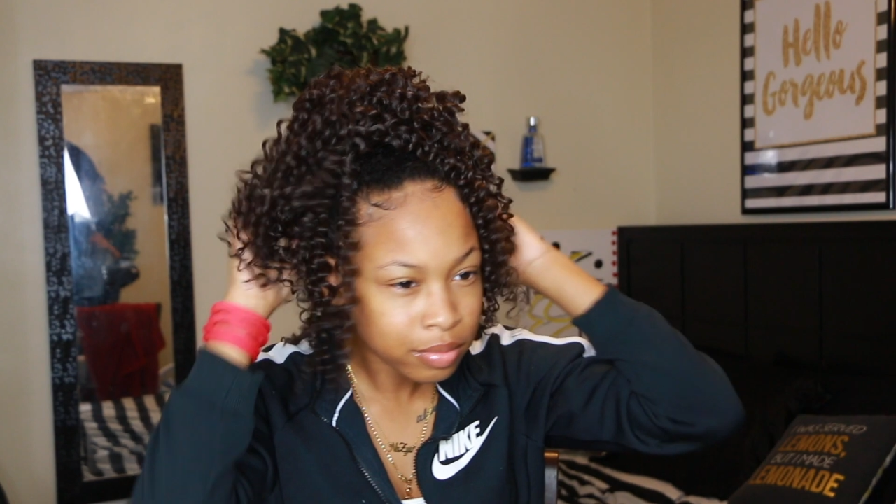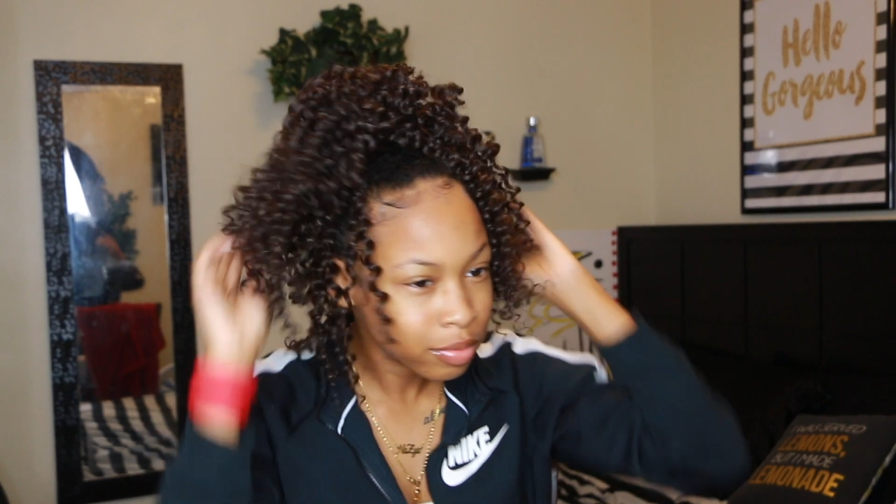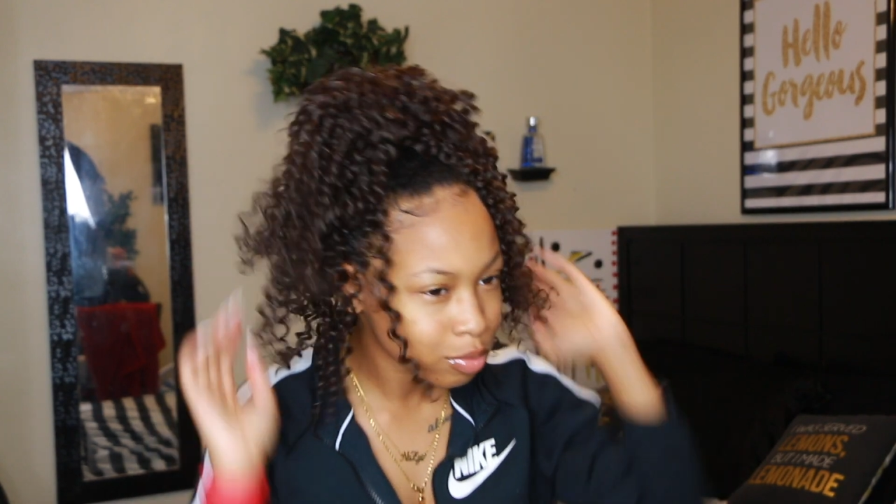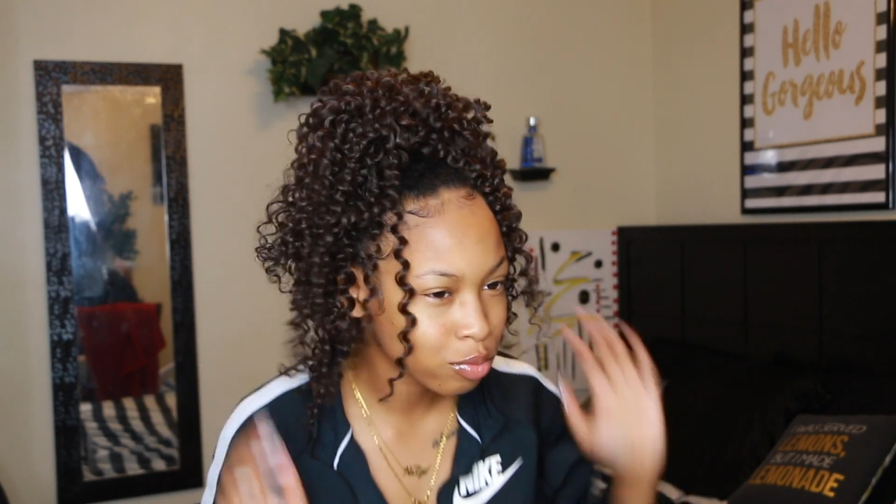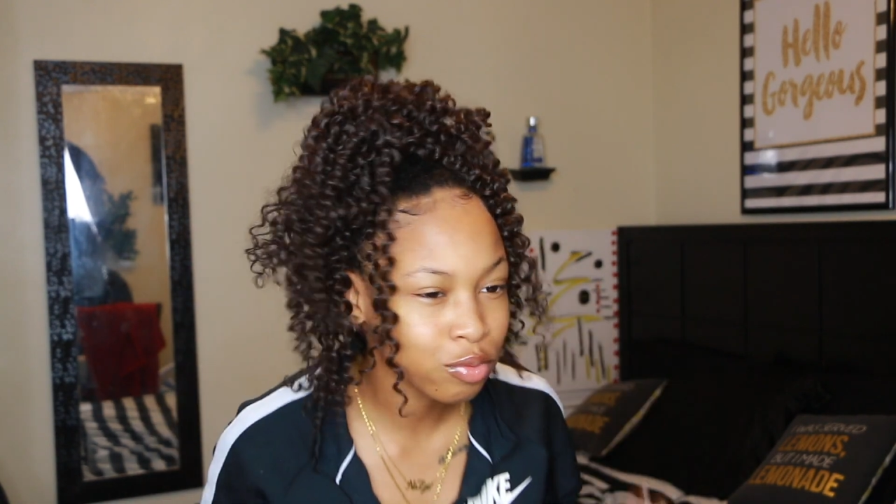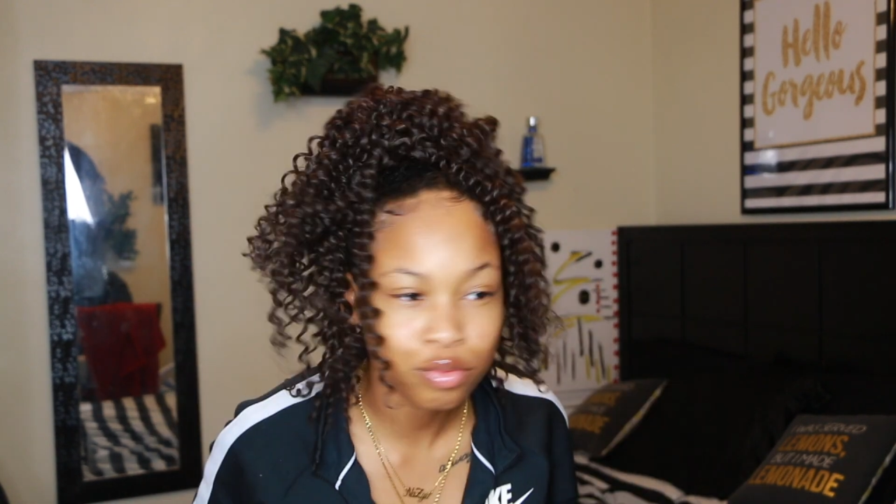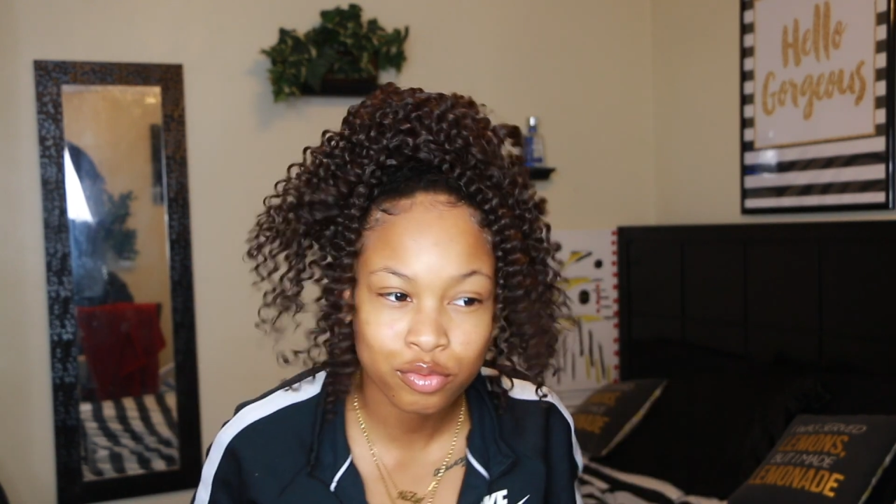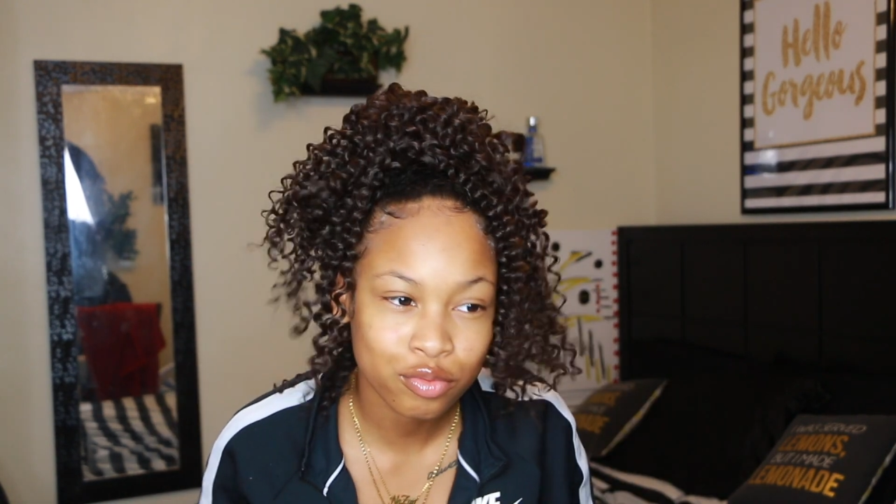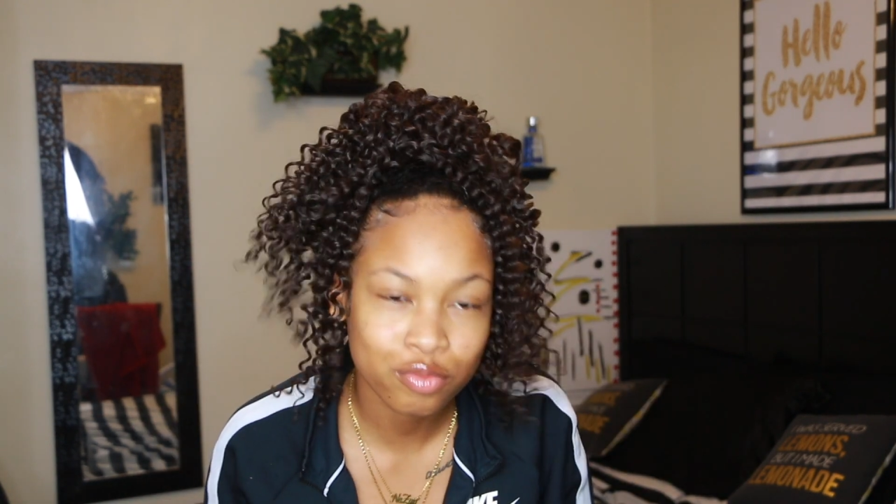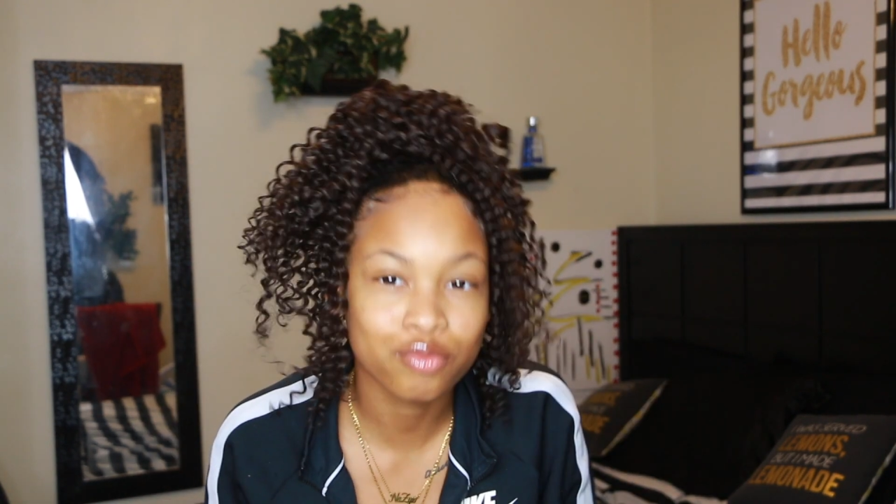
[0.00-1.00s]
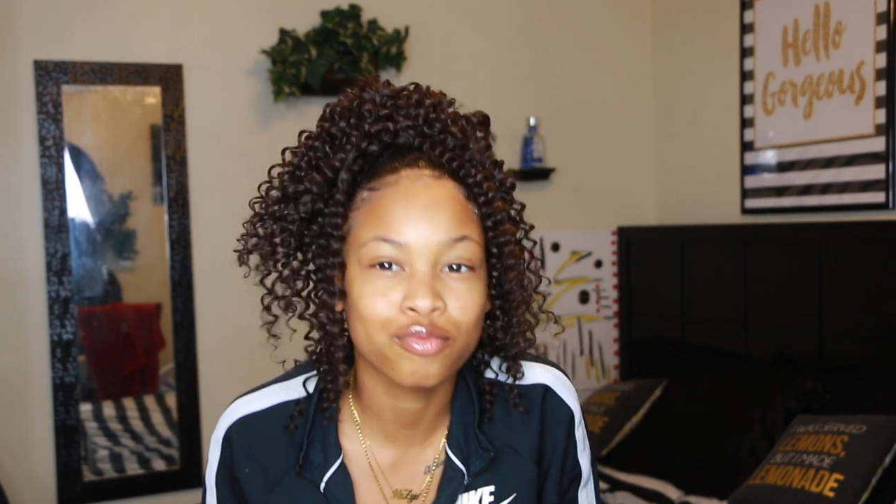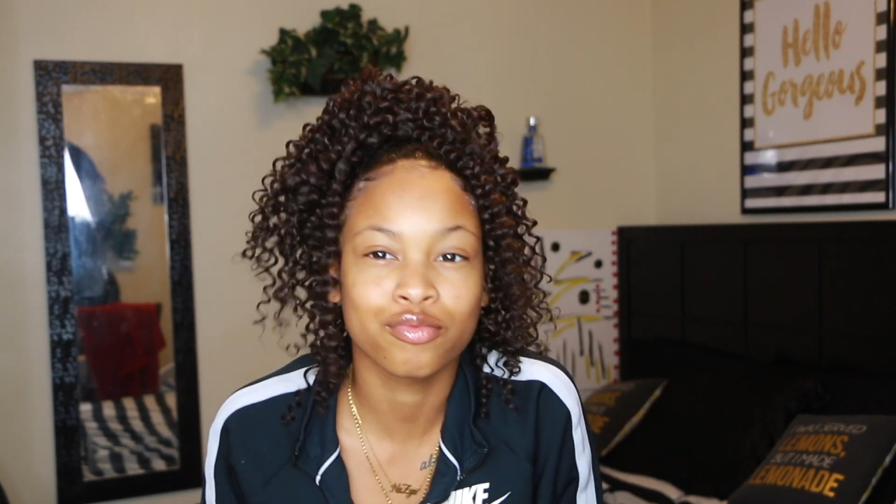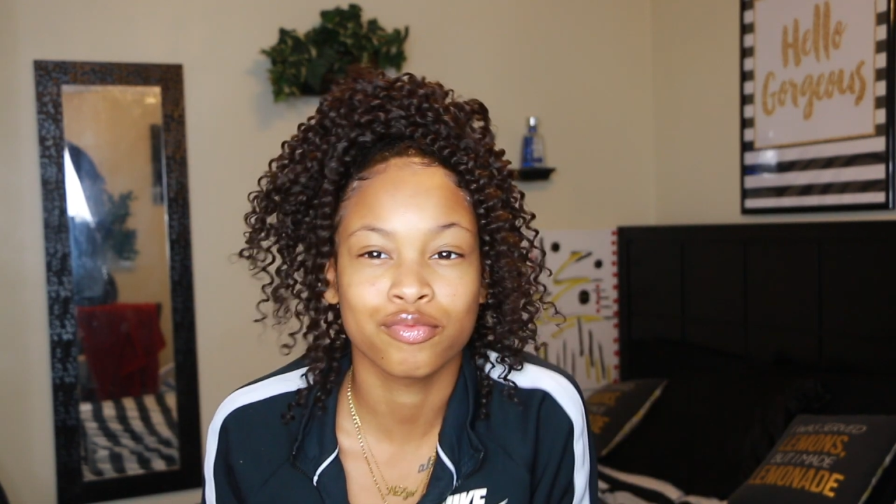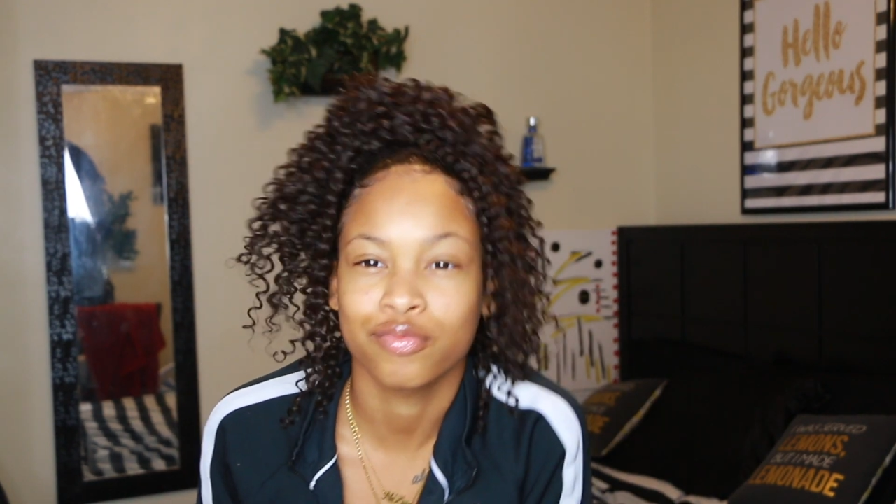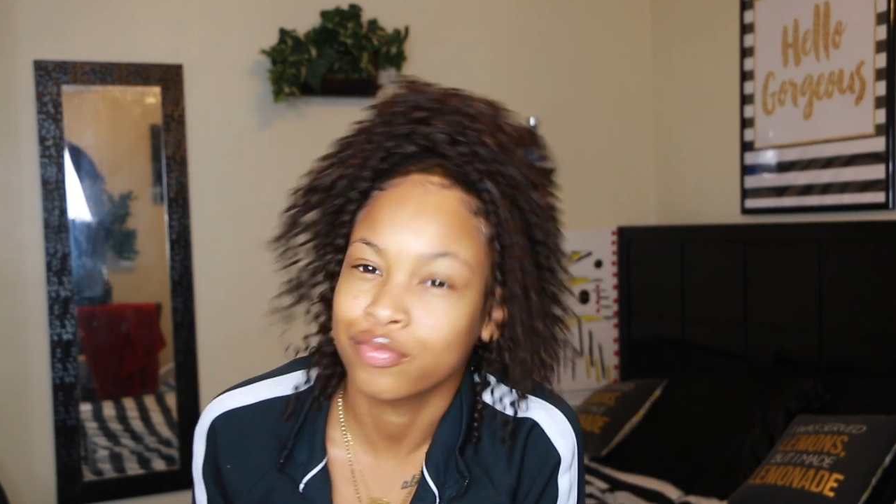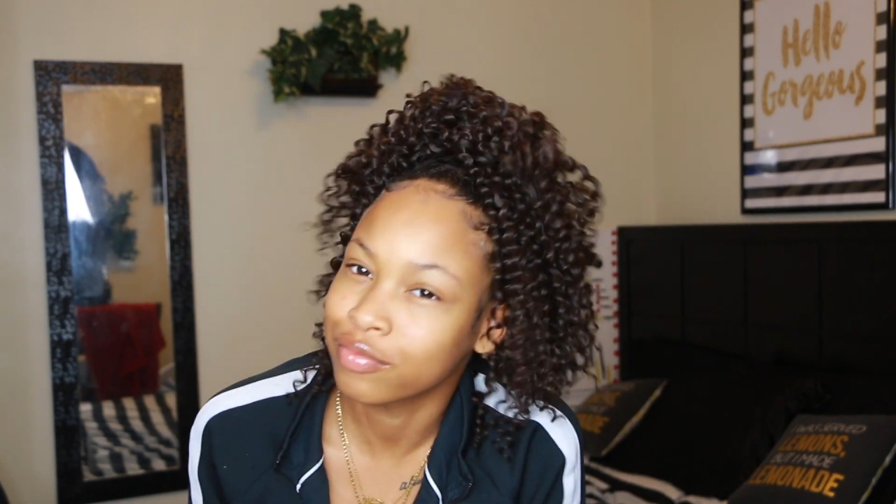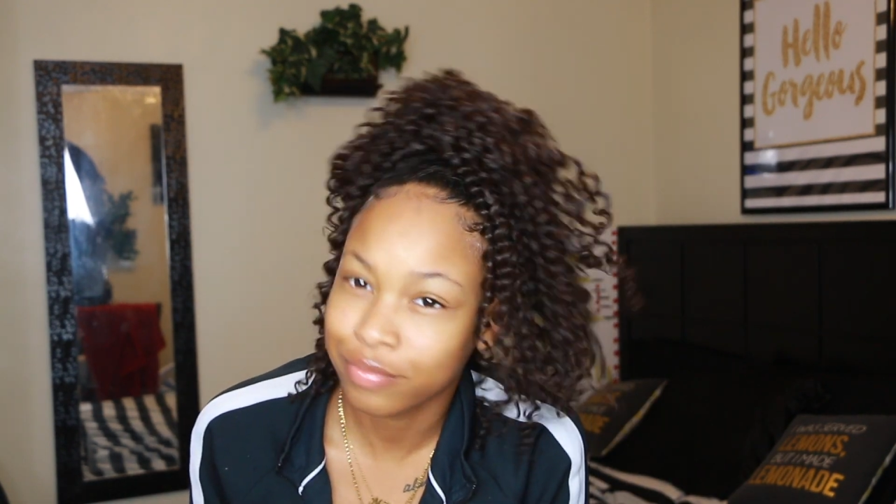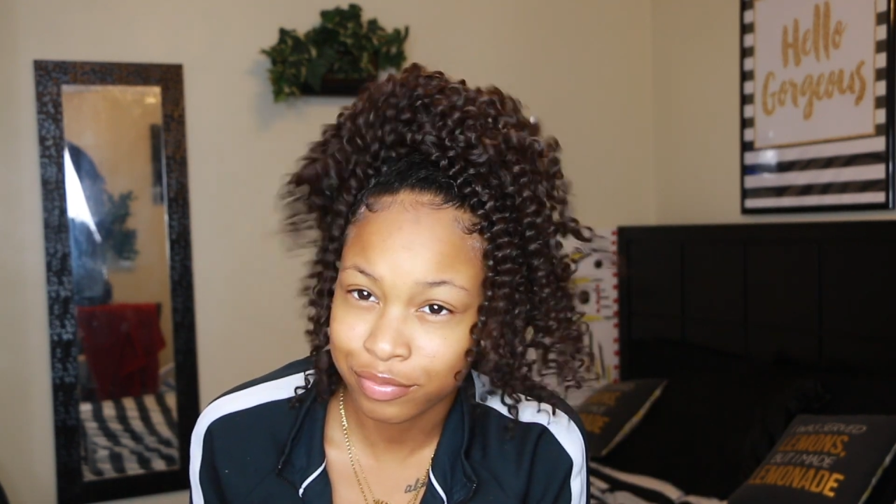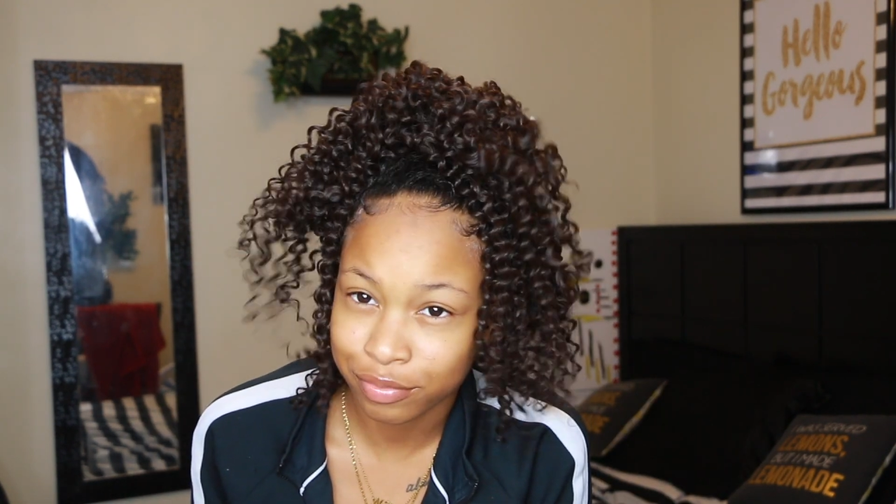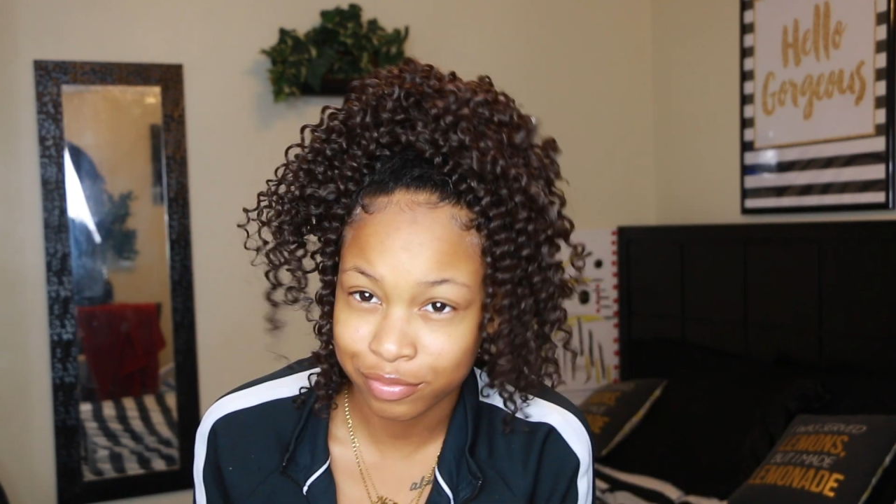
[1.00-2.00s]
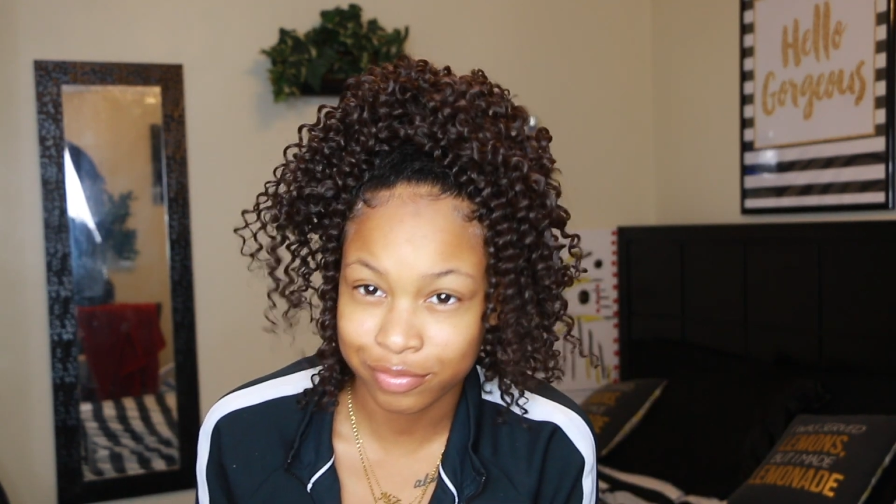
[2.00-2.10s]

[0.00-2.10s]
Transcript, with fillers: which somebody could probably rock, but I'm